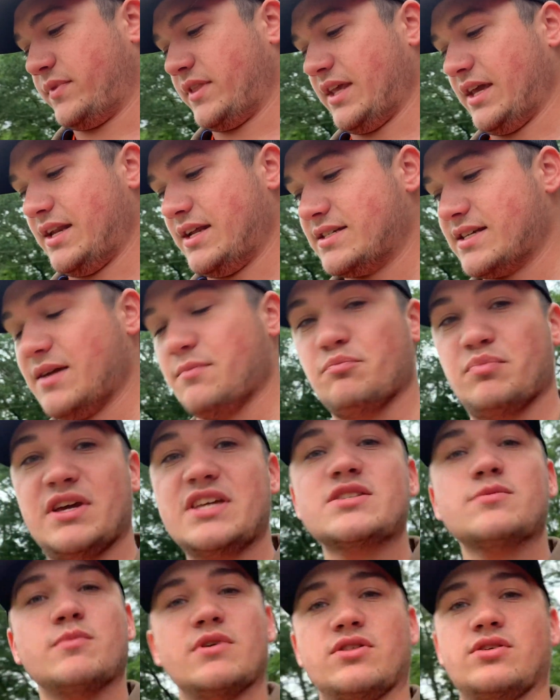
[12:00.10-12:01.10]
It is a
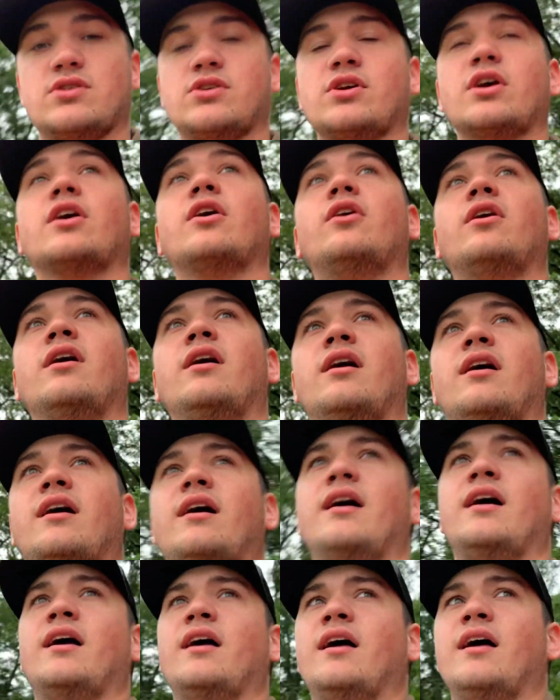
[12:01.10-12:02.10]
bismuth shell.
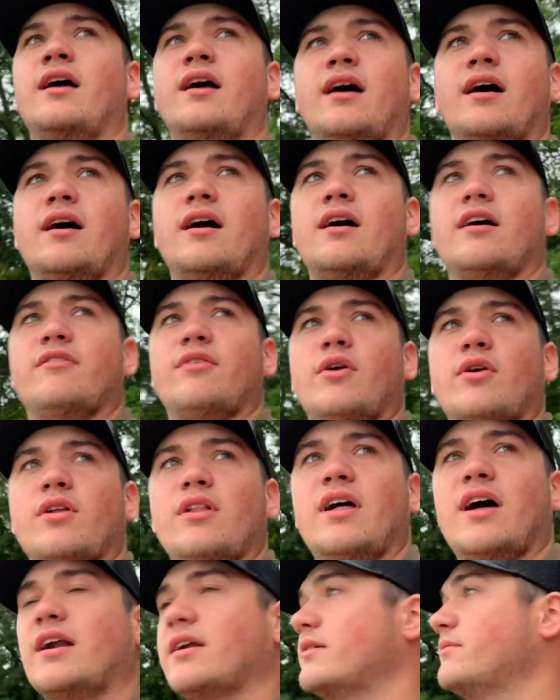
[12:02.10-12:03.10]
I've heard a
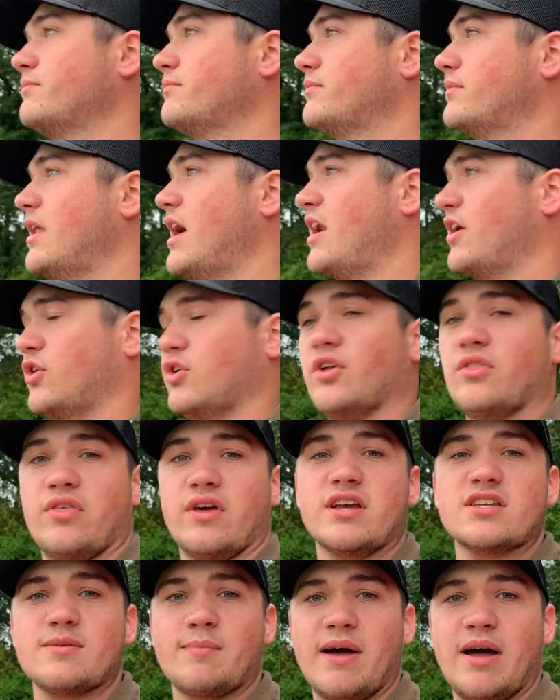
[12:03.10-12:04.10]
lot of good
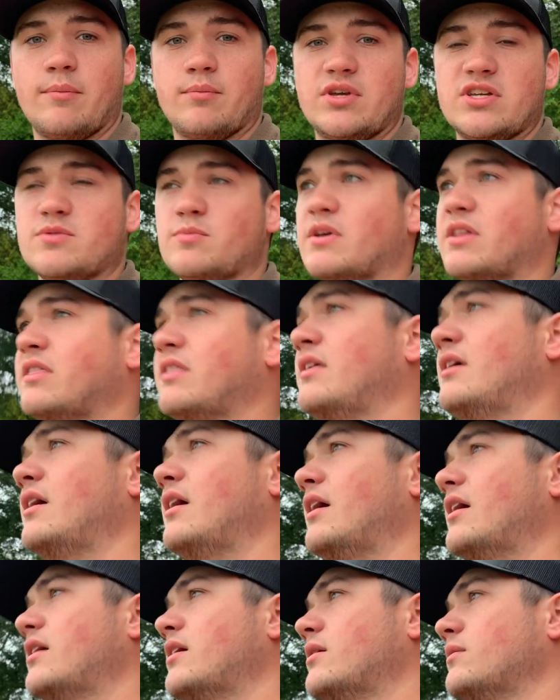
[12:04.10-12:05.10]
things about bismuth.
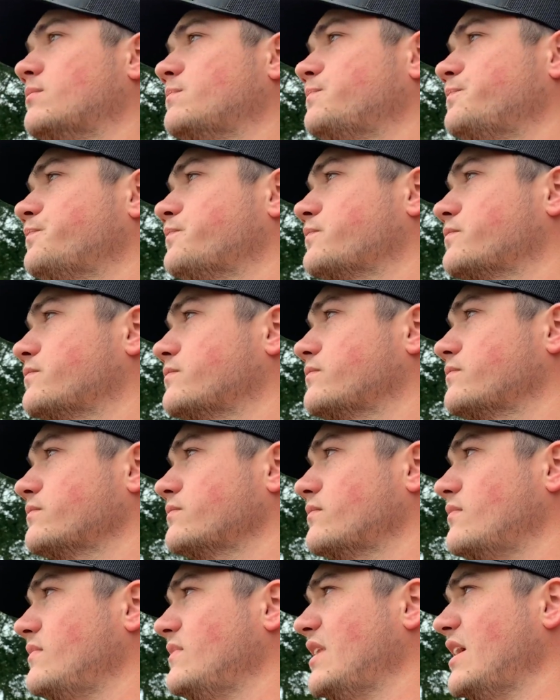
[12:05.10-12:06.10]

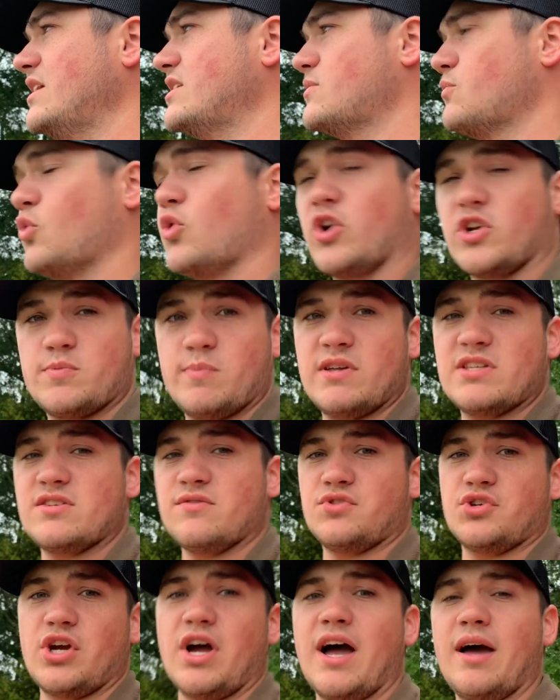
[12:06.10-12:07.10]
It's a more expensive
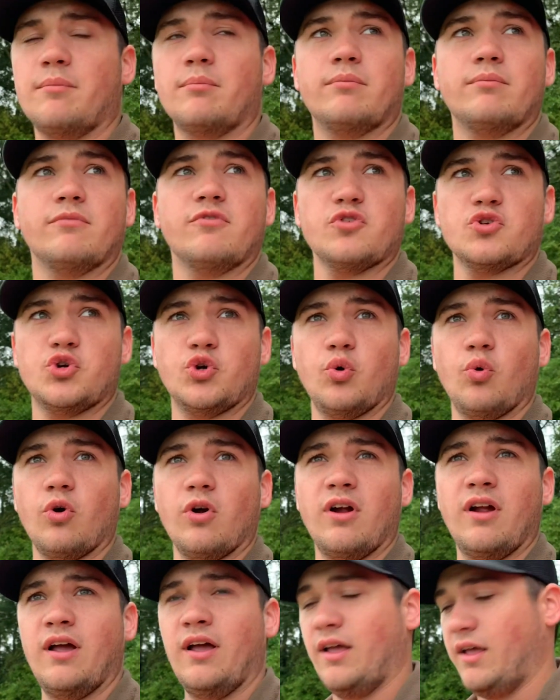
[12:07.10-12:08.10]
shot for sure.
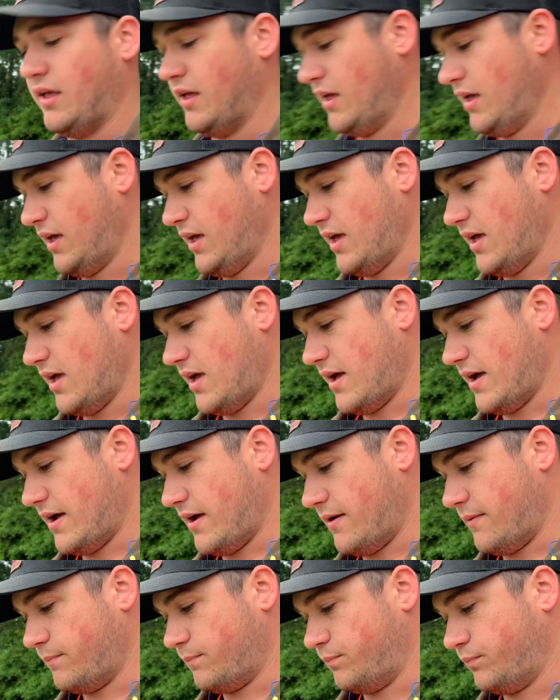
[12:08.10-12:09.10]

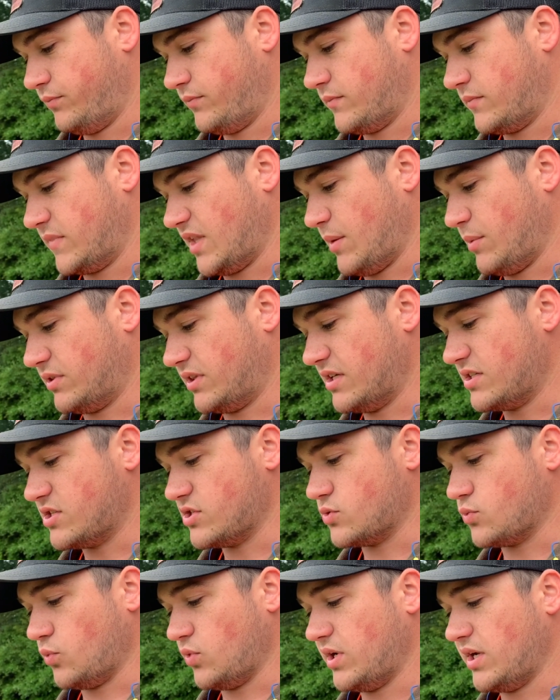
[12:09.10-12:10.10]
But this
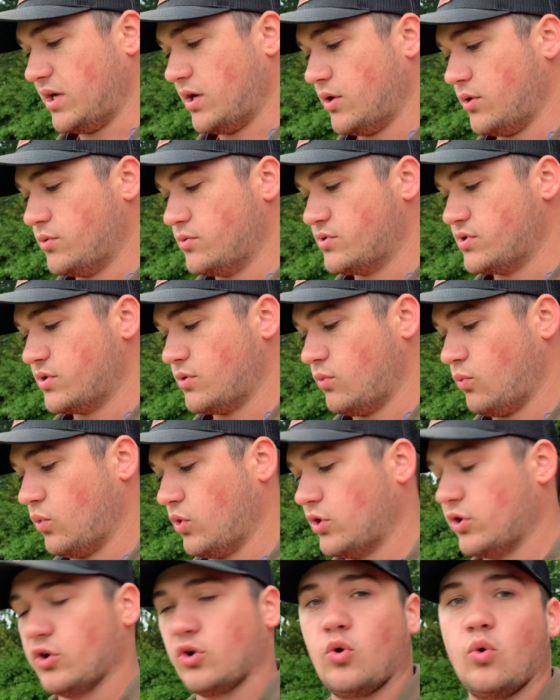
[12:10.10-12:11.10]
is Rio's
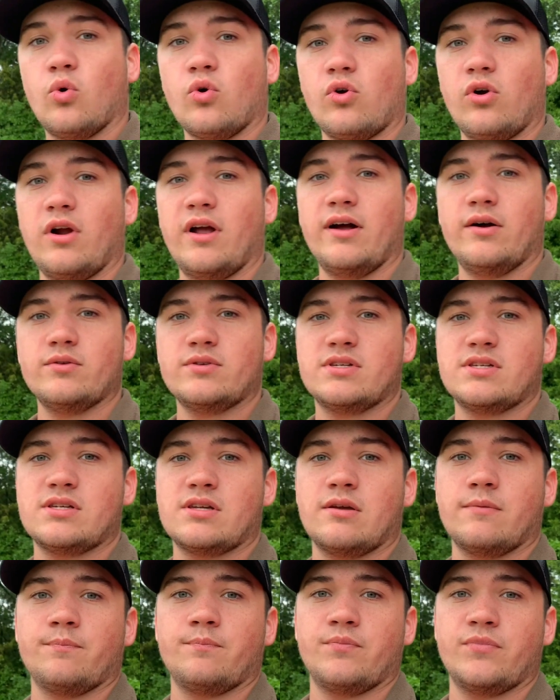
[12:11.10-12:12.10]
1 1/4 ounce,
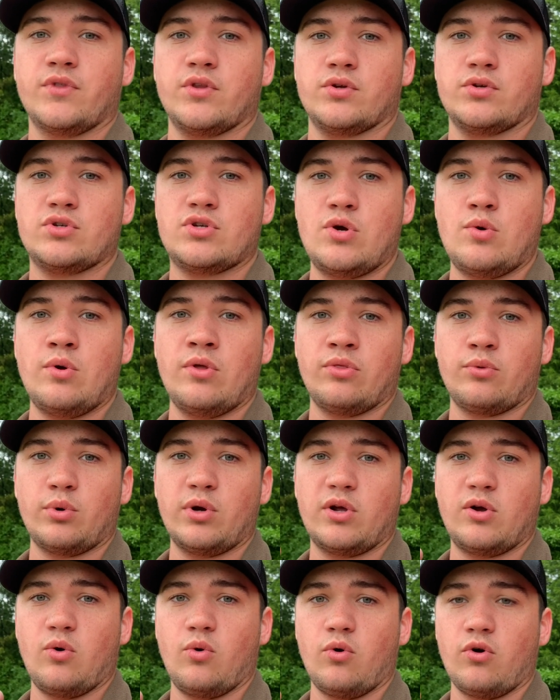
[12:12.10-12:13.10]
2
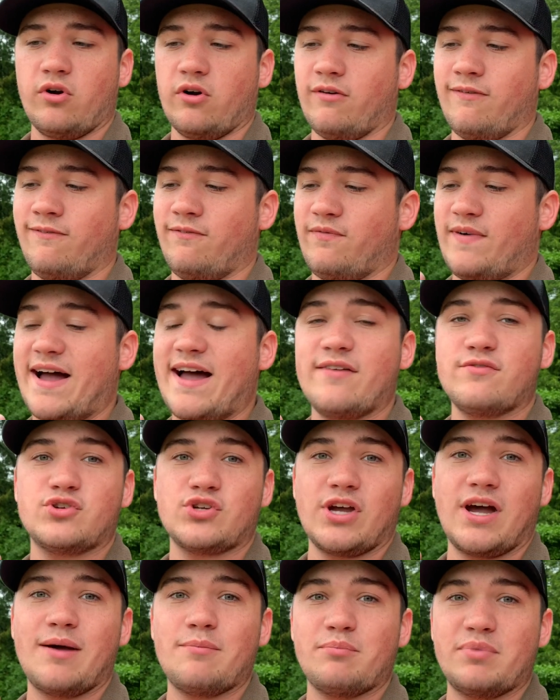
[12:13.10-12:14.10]
3/4,
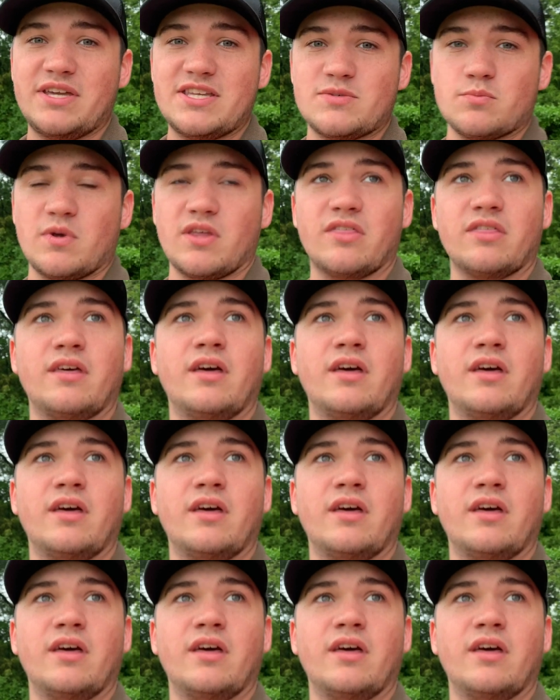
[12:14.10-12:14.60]
5-shot bismuth.